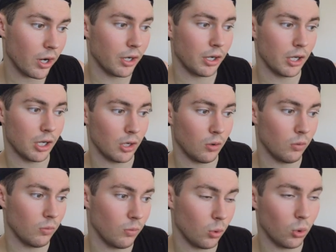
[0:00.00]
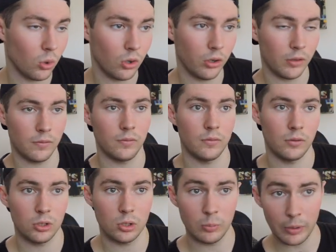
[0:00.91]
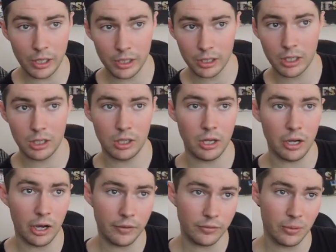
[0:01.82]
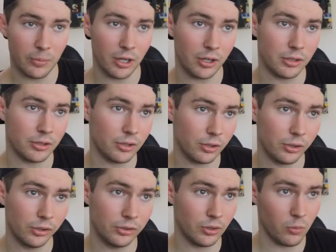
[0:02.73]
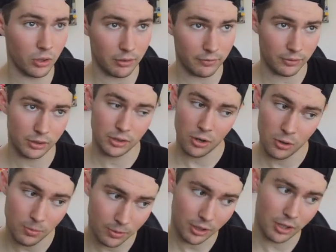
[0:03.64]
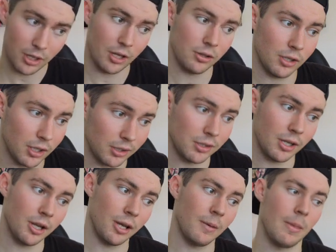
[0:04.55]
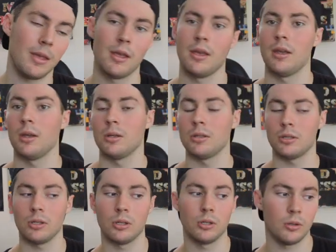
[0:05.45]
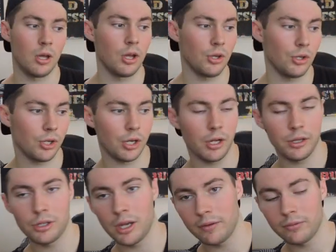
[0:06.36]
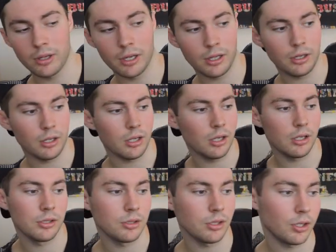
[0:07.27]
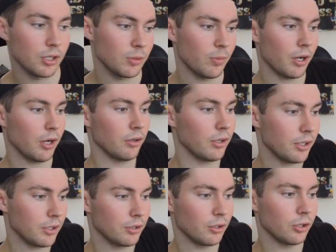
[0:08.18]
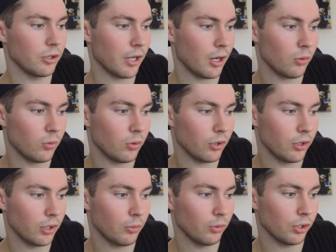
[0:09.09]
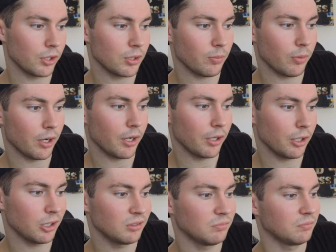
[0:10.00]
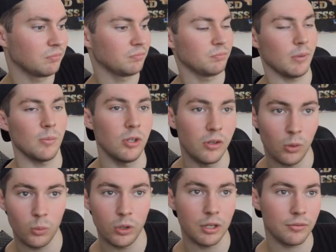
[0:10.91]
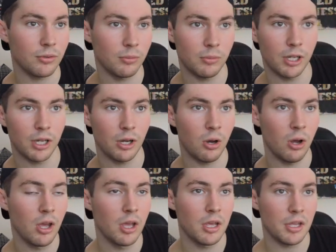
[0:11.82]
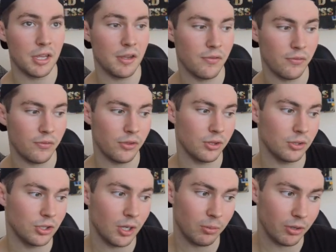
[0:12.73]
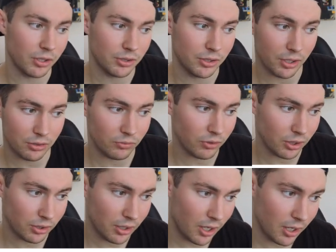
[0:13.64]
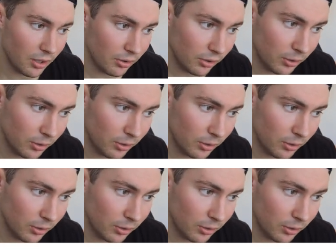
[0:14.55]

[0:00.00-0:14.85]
right now, or if you're buying in after the market's closed, whatever it's opening at the next day. So you can either have that as an expiry, so that order will expire maybe a week from now if the share price doesn't reach that